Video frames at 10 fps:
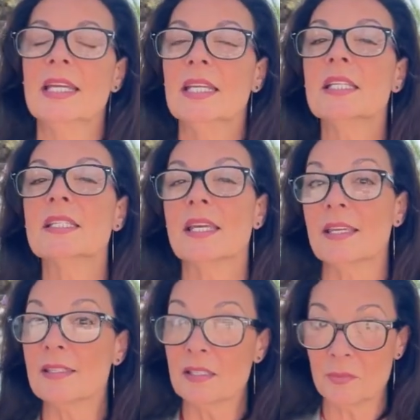It is
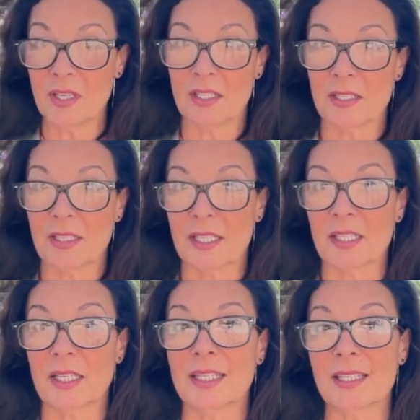estimated
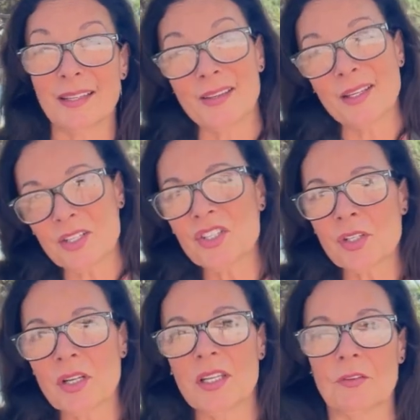that at a
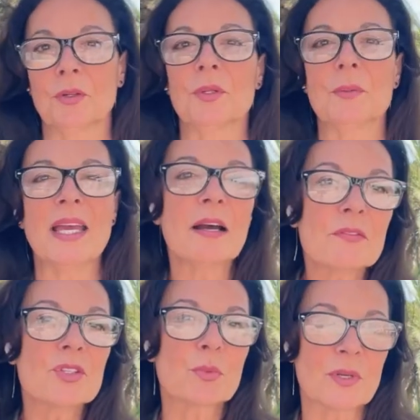general level, the
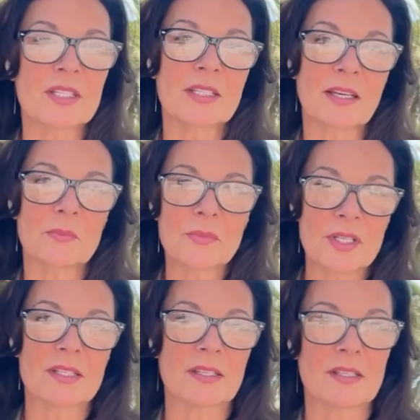average price in
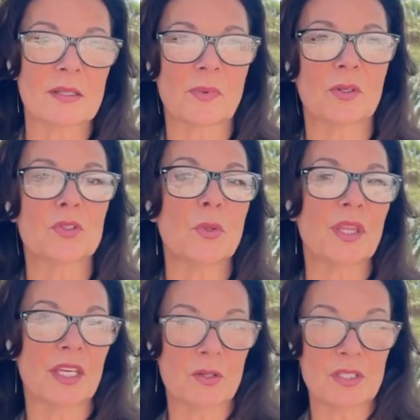Cambrils is about
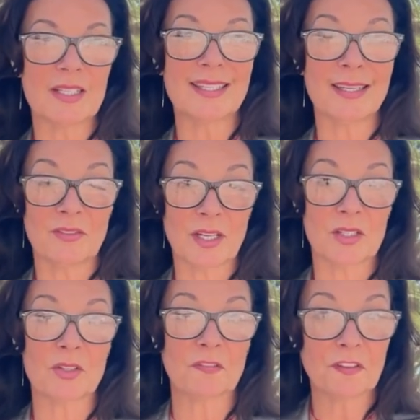
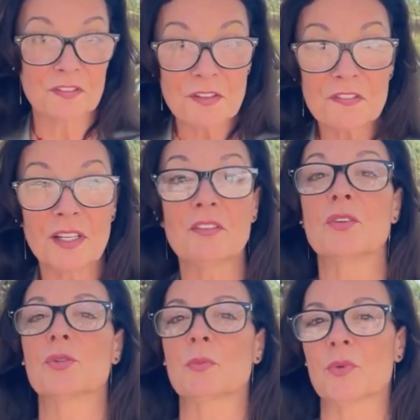2,755
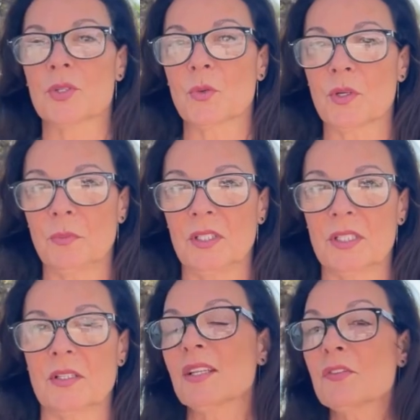euros per square
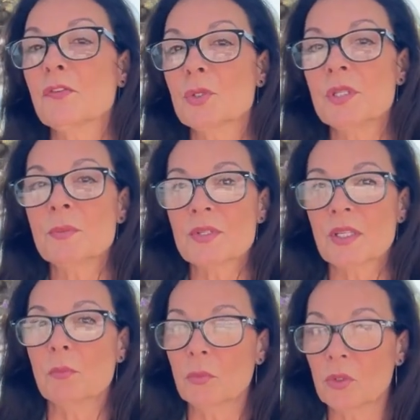meter. That's
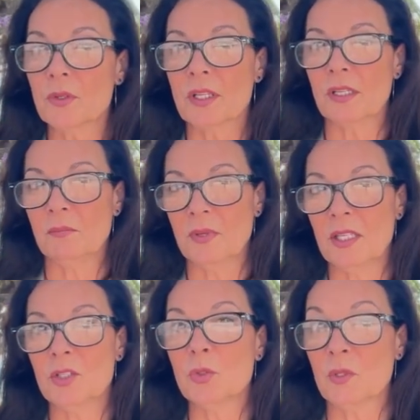14% more than in
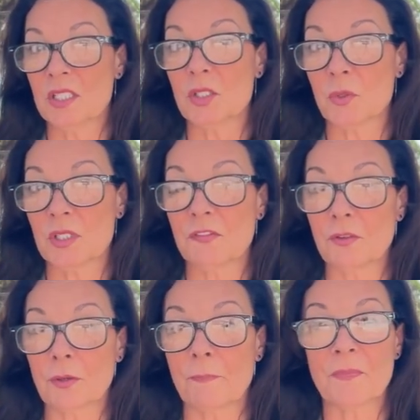May
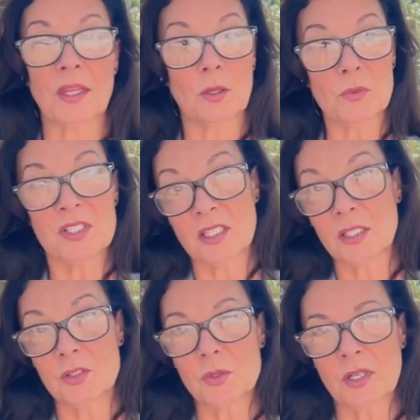2024, and always
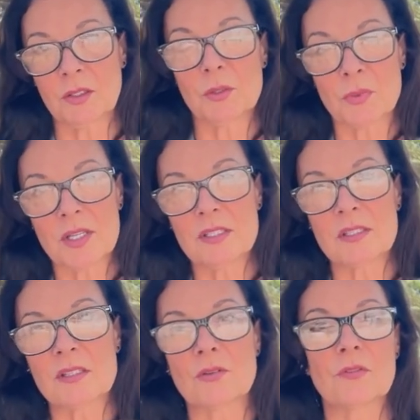taking into account the
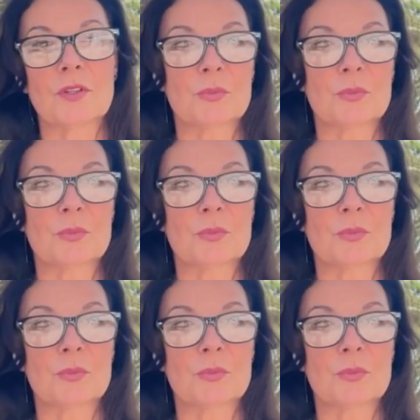prices of the